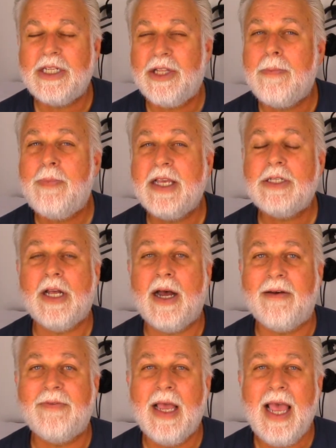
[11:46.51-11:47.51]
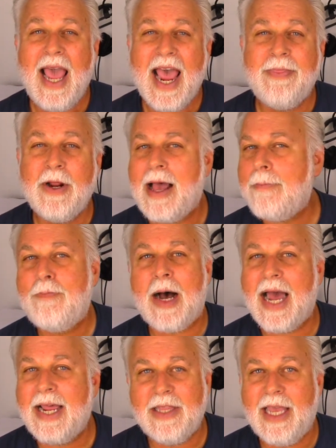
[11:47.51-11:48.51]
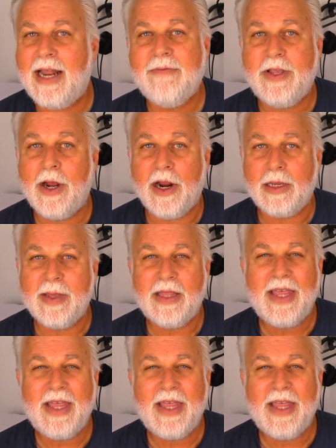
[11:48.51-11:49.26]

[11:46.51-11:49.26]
They're pissed off, and they're not buying the envy argument.